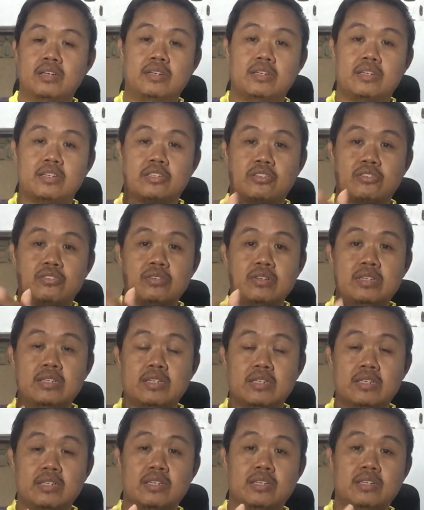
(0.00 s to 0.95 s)
The
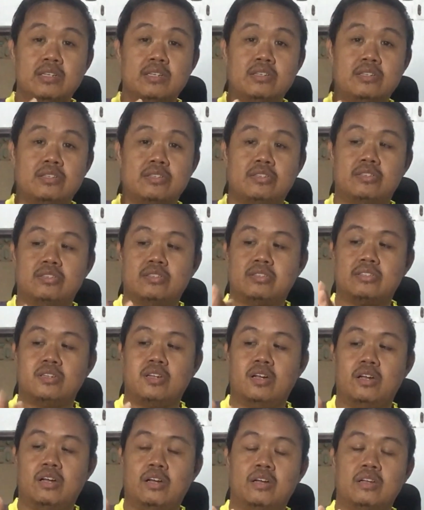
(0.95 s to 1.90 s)
screen is
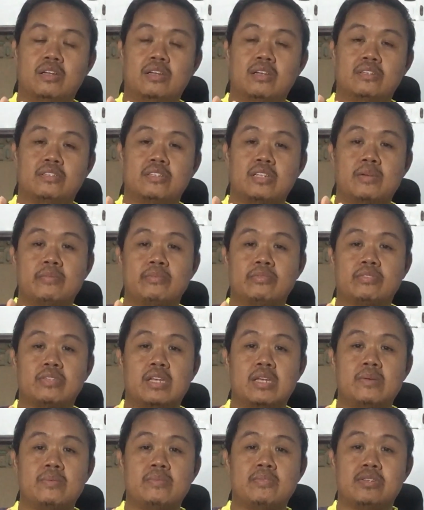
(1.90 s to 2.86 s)

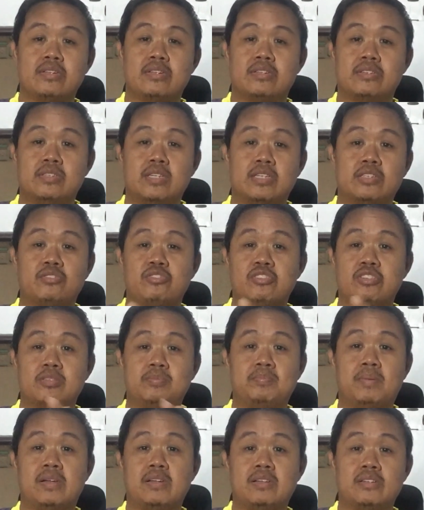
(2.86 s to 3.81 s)
sometimes it's not
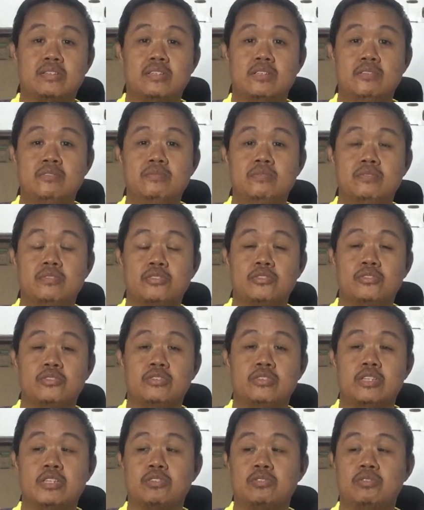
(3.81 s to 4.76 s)
responsive, so
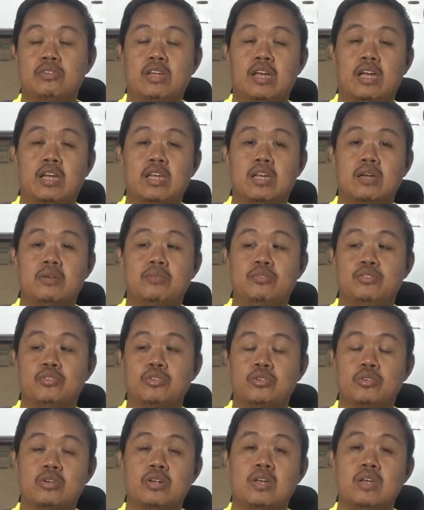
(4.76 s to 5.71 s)
that's why I have
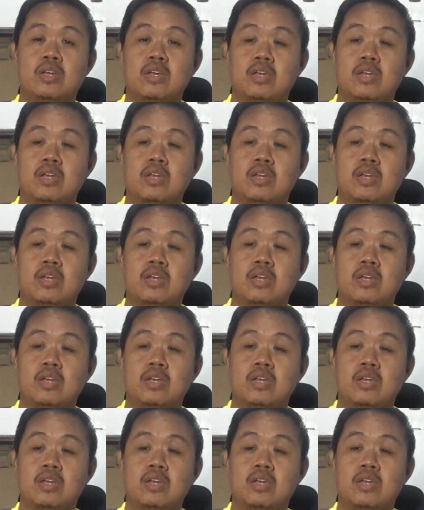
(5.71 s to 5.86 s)
to